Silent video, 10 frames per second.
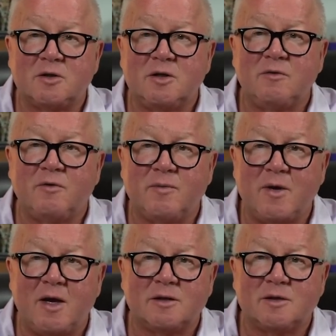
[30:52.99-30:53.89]
You can flip the
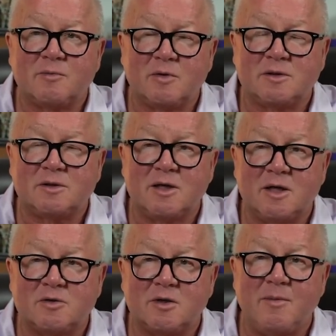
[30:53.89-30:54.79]
osteoporosis
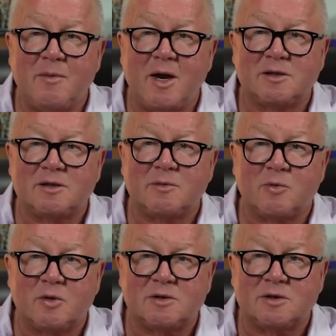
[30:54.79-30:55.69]
naturally. Get my
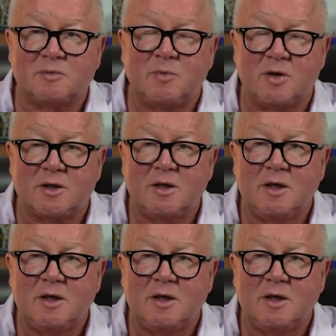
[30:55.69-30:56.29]
osteoporosis book.